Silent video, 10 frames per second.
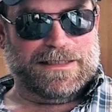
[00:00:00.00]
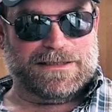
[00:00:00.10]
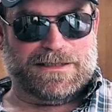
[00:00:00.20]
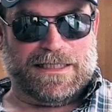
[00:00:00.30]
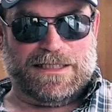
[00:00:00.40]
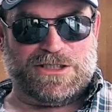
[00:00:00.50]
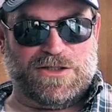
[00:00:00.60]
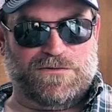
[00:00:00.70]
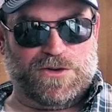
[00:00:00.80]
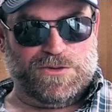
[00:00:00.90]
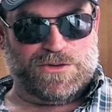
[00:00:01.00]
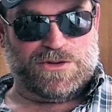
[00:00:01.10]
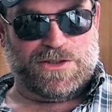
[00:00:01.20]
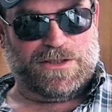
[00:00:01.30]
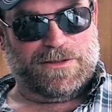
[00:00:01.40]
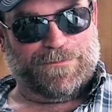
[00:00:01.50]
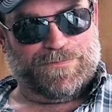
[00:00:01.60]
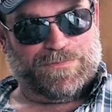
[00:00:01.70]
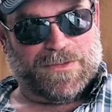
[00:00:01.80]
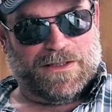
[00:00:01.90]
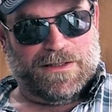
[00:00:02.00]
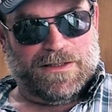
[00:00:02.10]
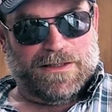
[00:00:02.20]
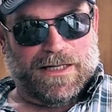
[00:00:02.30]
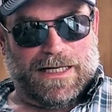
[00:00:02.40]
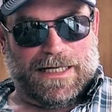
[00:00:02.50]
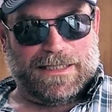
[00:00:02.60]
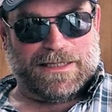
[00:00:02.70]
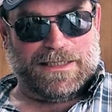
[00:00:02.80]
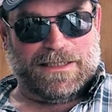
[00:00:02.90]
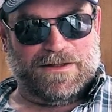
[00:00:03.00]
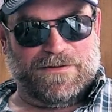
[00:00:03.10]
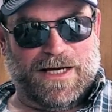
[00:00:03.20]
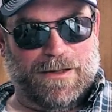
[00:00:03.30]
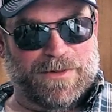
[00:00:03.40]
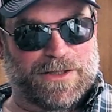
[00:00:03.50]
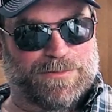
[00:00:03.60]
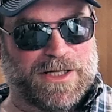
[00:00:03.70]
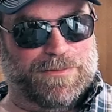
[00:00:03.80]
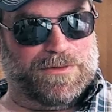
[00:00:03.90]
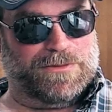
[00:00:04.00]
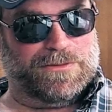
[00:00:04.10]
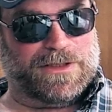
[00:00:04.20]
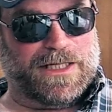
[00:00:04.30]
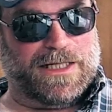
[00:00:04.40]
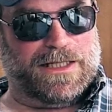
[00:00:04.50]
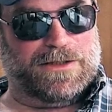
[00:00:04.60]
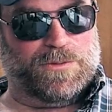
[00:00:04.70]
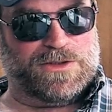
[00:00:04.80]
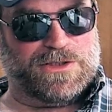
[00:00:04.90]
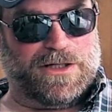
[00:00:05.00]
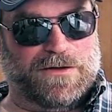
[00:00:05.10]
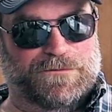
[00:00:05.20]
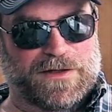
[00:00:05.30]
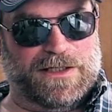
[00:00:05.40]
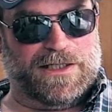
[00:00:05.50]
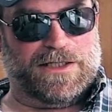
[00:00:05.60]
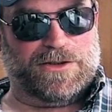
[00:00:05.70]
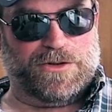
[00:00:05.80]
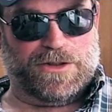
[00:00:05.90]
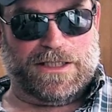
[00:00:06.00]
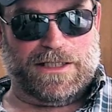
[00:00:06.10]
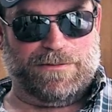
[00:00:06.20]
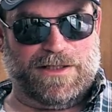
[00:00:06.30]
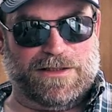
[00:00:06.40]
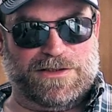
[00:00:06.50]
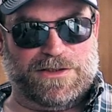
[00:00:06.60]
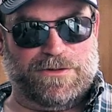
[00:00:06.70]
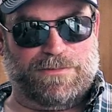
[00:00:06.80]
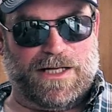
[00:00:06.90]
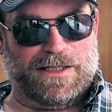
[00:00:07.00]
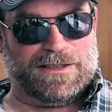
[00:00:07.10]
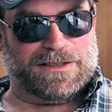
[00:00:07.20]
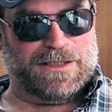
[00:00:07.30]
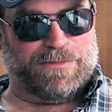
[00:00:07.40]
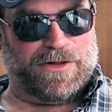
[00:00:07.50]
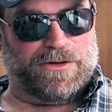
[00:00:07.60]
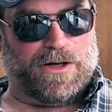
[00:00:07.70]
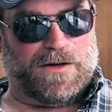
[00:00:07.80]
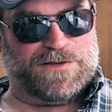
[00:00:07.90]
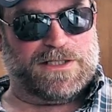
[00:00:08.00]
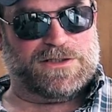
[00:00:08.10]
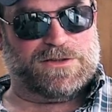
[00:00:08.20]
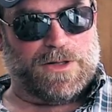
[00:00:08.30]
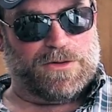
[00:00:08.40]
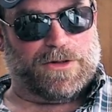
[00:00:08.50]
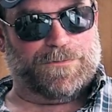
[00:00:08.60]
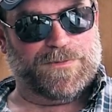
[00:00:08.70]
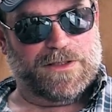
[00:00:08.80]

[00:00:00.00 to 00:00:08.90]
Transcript: Is it the ease of use? I think of how many people can the Wichita feed. You're getting me to consider buying a stick burner offset smoker.